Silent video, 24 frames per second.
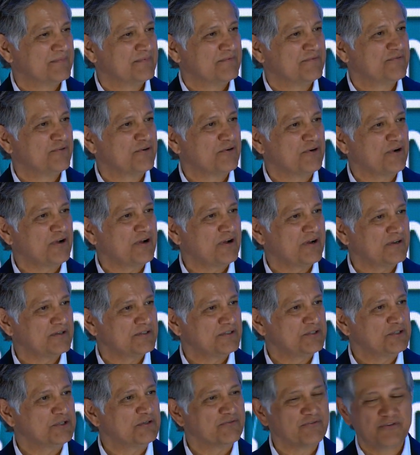for
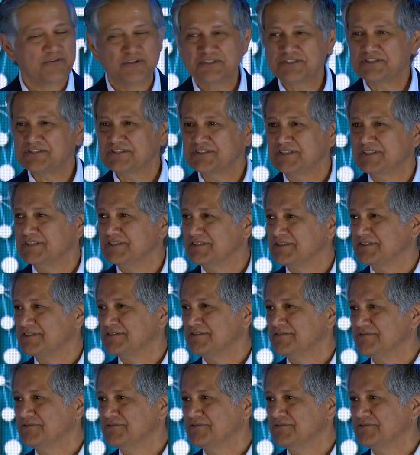universities,